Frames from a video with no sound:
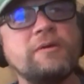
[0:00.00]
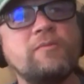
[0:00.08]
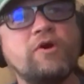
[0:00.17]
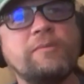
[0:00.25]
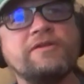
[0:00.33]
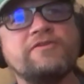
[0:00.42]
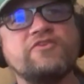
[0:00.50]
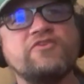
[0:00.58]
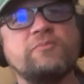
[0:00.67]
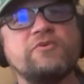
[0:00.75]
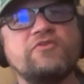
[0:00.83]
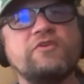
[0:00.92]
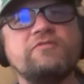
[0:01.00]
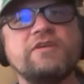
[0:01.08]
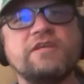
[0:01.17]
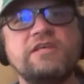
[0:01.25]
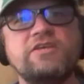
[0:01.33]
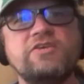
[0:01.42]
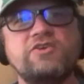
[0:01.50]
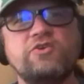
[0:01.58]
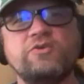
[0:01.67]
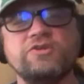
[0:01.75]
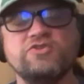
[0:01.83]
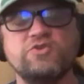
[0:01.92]
bit more about the specific
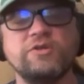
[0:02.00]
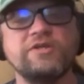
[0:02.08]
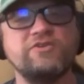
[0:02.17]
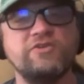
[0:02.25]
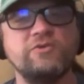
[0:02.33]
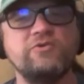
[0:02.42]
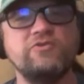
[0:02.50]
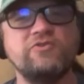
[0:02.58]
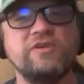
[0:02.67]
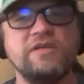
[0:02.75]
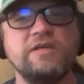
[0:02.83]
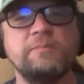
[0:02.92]
EQ that you like to use,